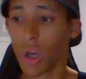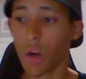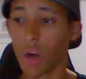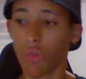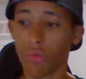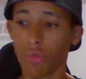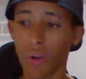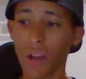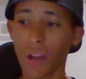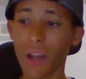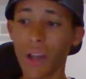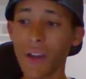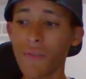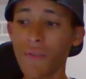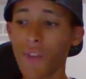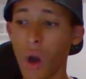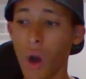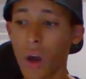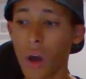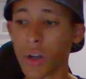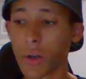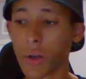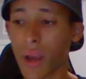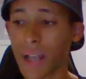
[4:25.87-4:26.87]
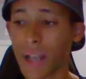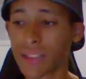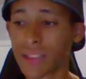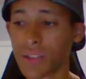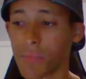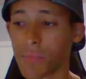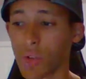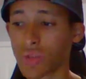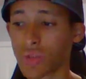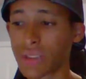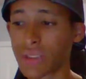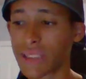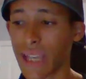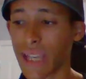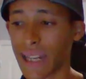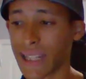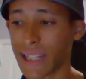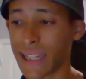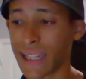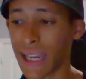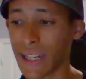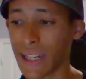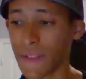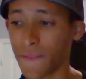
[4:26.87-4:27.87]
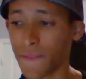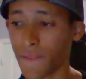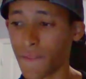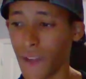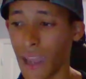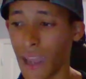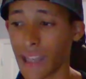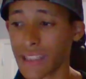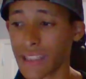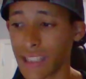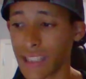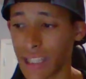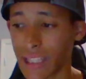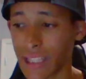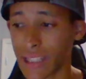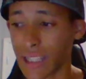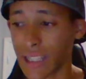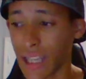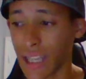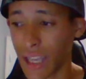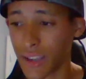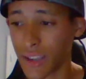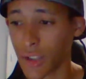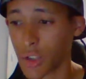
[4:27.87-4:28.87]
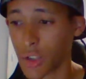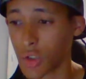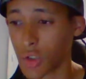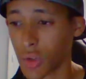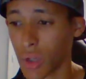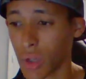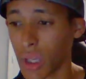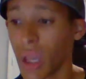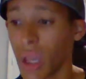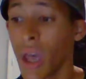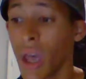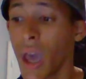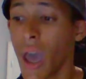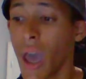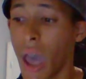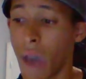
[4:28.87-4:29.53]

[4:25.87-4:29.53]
Ring of Honor has the most dedicated fans in the industry,